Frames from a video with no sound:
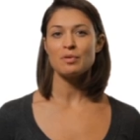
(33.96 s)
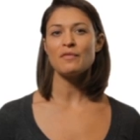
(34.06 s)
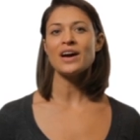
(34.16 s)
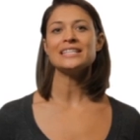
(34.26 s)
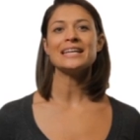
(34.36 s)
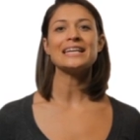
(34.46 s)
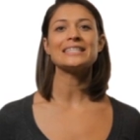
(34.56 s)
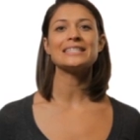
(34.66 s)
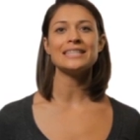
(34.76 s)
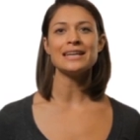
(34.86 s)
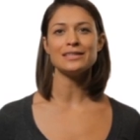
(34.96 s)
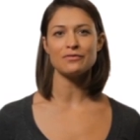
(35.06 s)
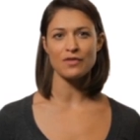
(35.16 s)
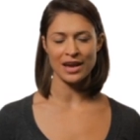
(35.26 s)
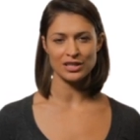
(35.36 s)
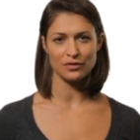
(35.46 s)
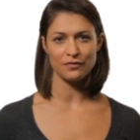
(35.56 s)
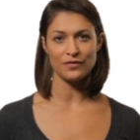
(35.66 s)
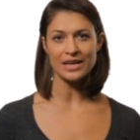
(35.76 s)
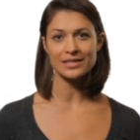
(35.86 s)
providing an extensive range of
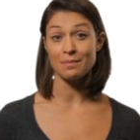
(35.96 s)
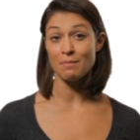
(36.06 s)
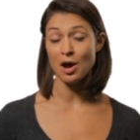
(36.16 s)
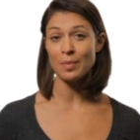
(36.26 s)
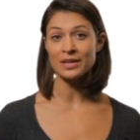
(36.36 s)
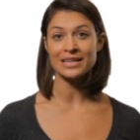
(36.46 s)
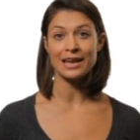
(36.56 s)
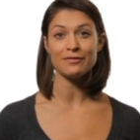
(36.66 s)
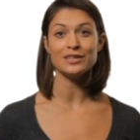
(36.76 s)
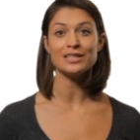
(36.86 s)
fixed and mobile telephony